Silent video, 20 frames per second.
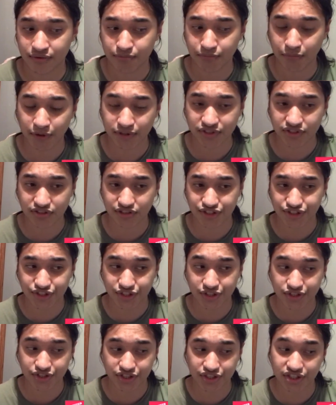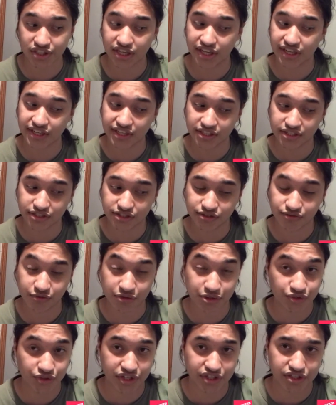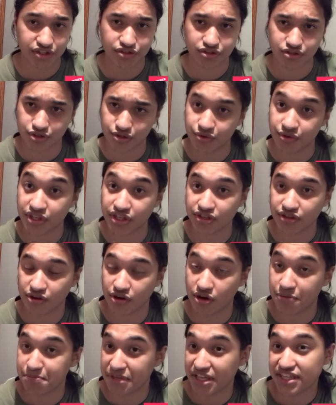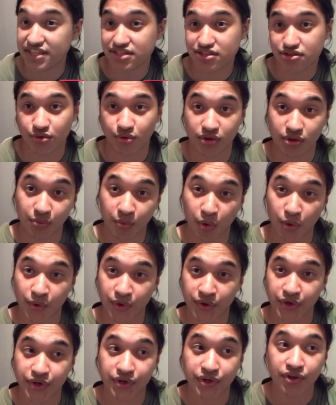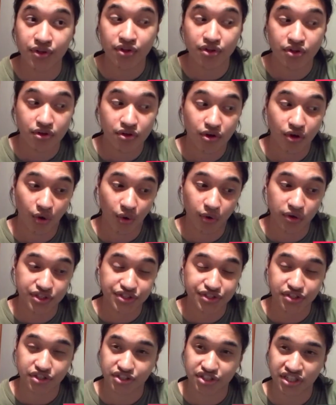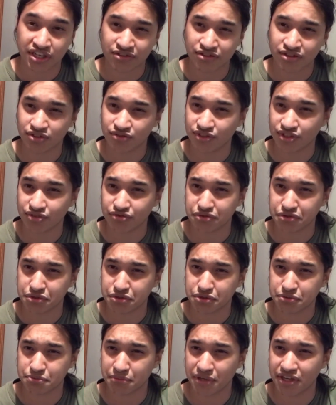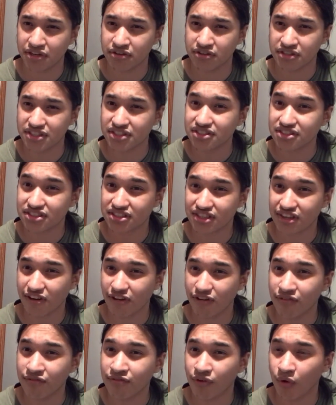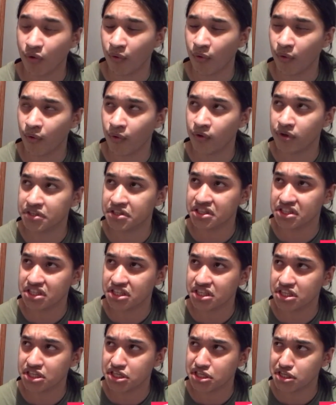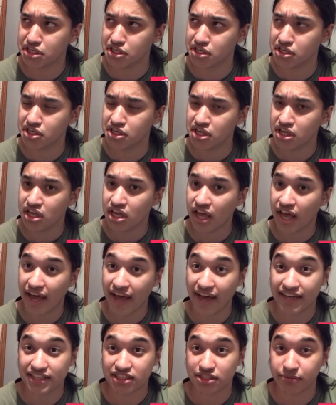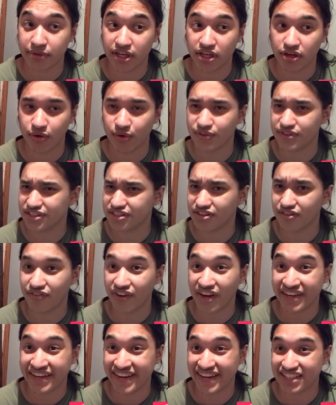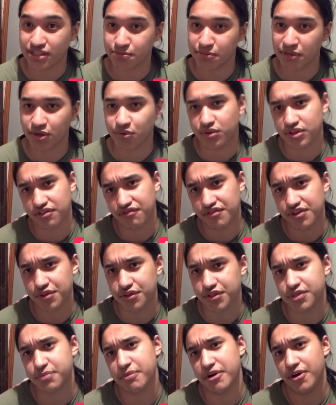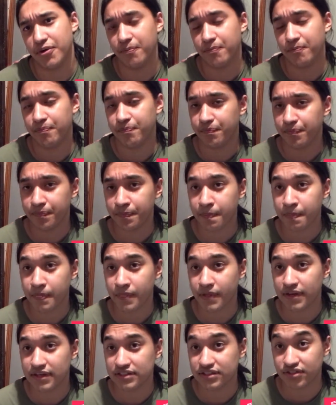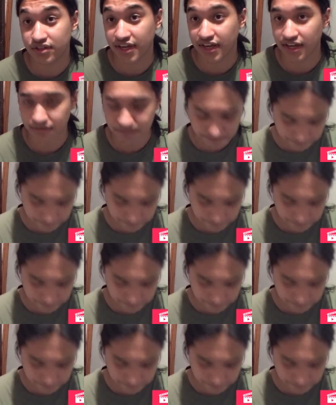most of the searching is restricted to either a beast or a warrior, or searching out the ritual spell itself, or the Azemech, or the divine Azemech with the field spell. So yeah.